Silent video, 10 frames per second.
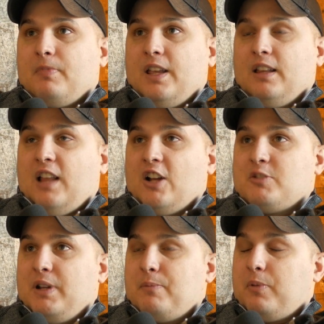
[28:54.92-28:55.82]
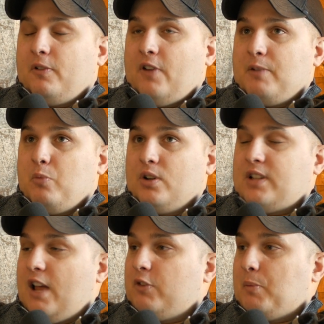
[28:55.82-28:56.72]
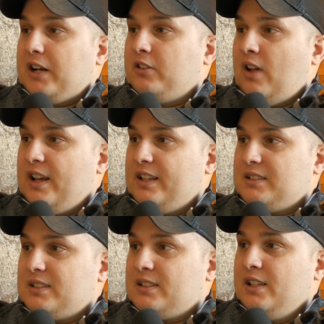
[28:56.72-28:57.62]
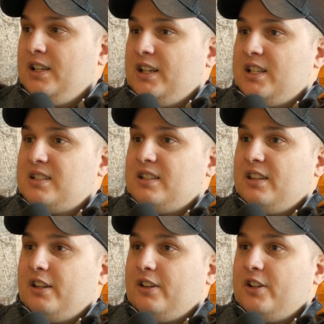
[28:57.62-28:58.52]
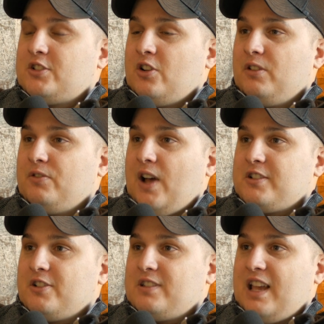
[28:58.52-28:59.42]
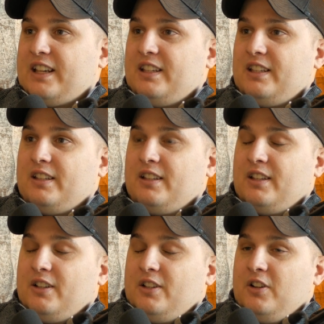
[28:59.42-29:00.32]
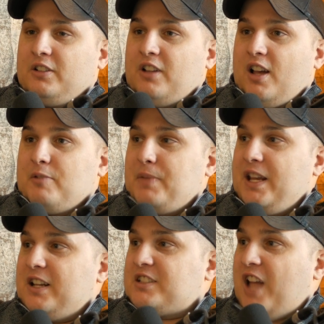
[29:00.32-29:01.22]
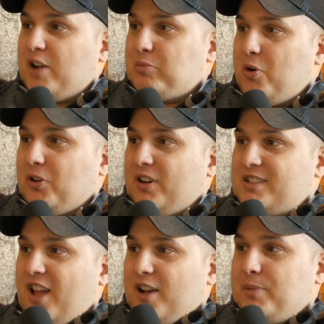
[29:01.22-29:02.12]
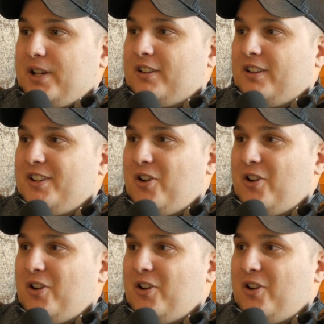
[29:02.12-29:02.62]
It allows me to provide more time for my clients, because there's certain advisors that get hooked on being a stockbroker, stock picker.